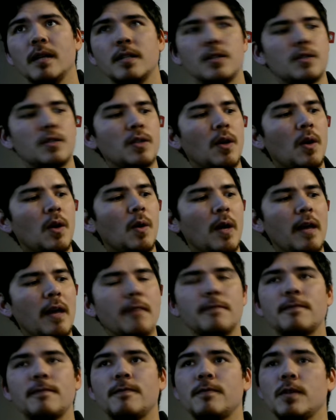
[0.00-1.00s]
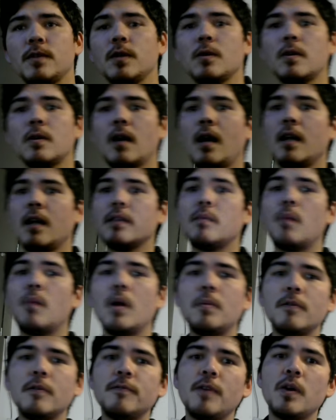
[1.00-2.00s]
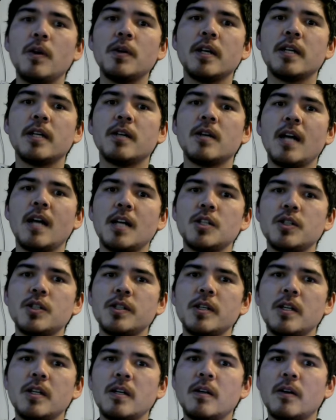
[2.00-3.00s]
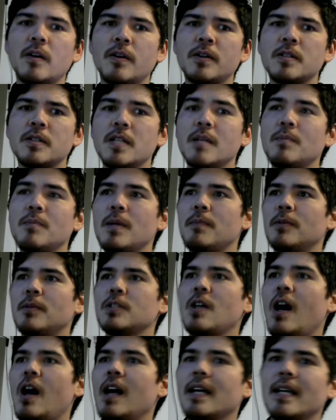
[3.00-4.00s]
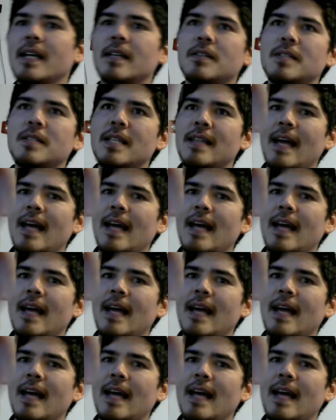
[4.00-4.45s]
So if you're on the mobile phone and you're not sure, or you're seeing people talking, you see